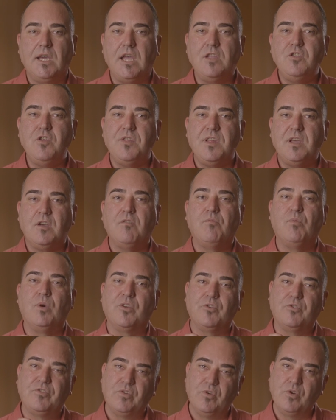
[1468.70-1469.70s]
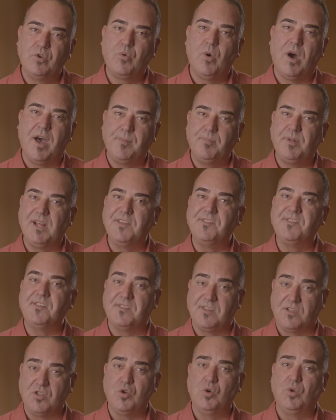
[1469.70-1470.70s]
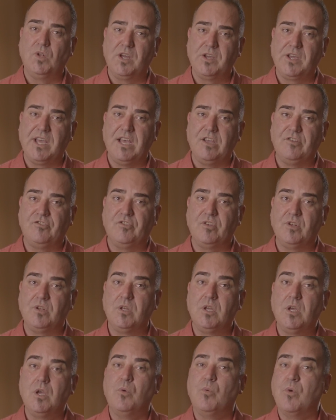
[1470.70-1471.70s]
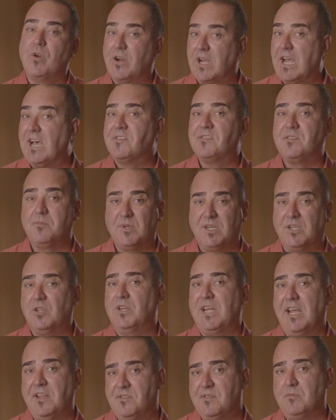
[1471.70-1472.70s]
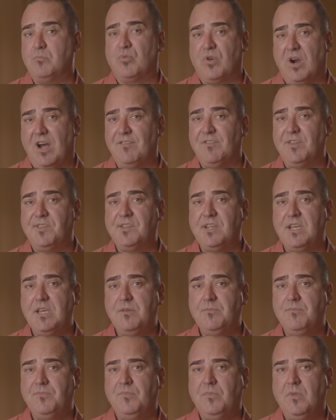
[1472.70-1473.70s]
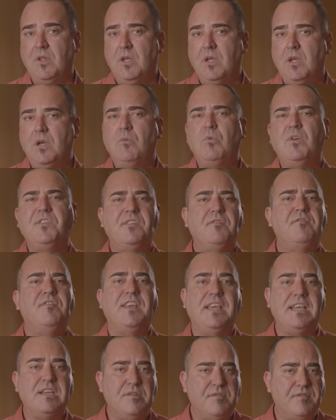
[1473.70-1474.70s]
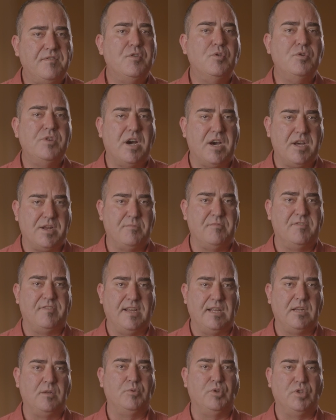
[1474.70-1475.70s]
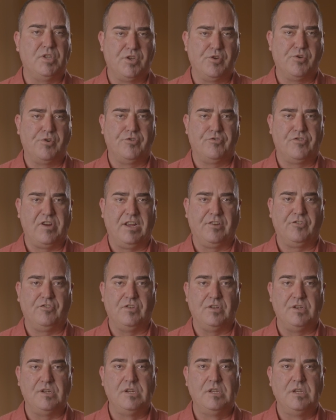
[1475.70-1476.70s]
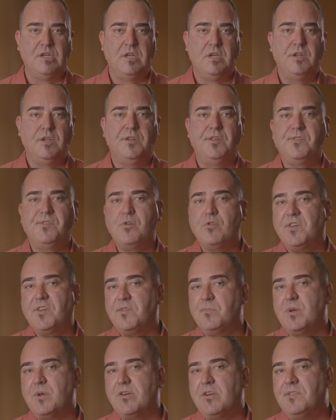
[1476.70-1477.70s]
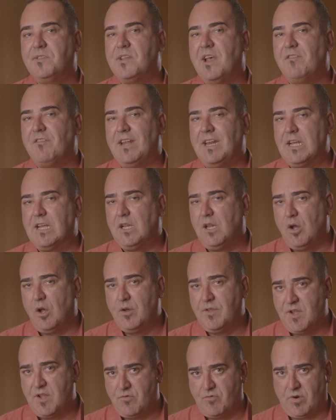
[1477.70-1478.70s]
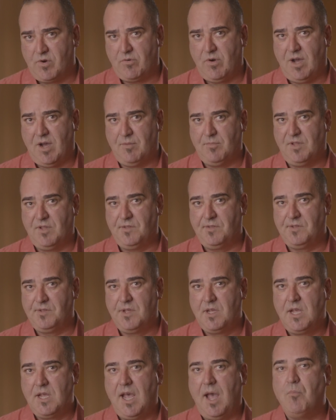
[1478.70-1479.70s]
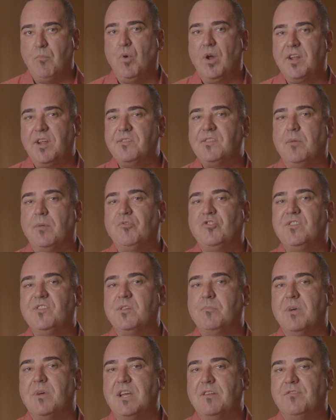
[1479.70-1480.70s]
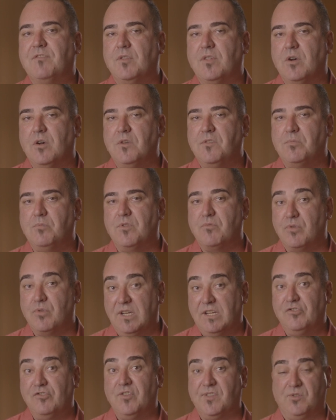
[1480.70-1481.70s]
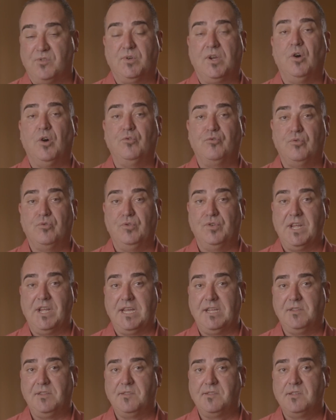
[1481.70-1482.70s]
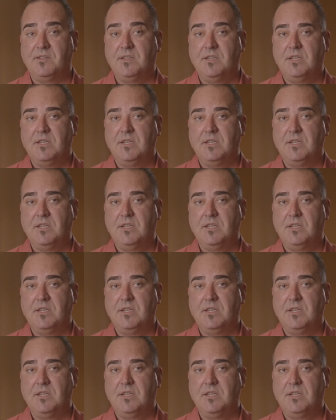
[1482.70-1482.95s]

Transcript: Can you think of one or two quiet places at your location where a customer could get some privacy? What's a vegan food item available at your attraction? Does your experience have any clothing requirements? And what exceptions are made for those with religious or cultural needs?